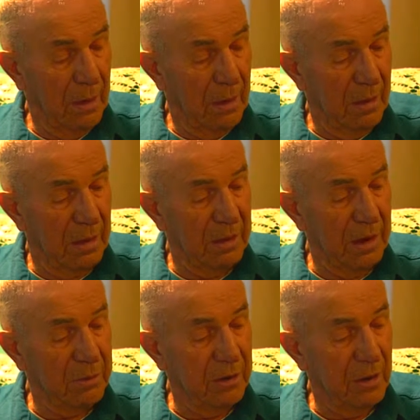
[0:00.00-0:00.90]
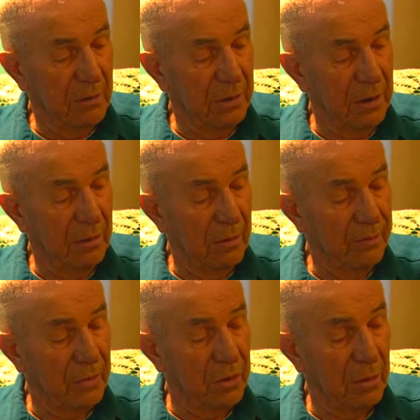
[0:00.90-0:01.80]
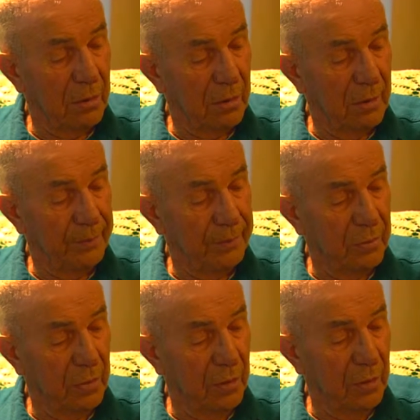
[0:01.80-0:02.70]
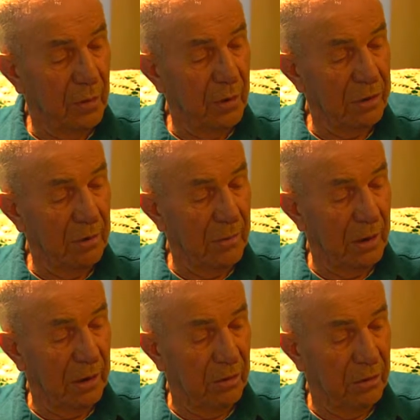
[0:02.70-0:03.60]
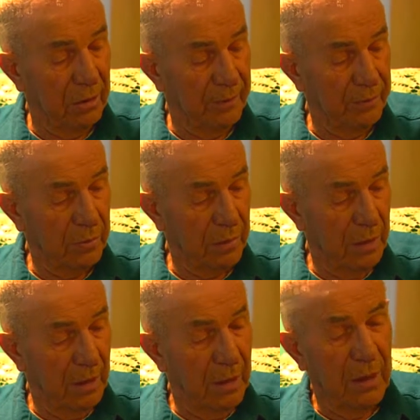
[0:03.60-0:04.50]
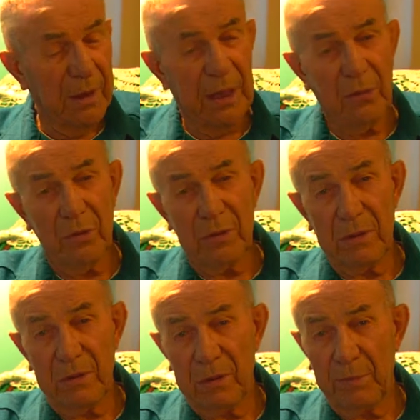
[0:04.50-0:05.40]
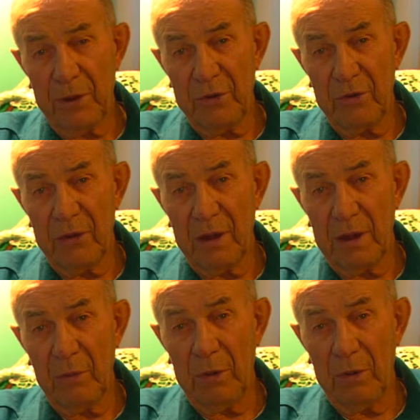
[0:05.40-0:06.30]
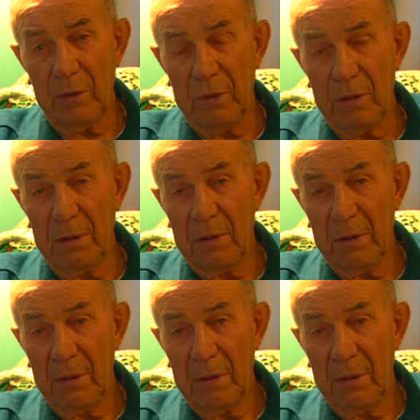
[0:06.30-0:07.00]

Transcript: They kept telling me, "Joe, you quit the mines." That was the Depression time, you know, when,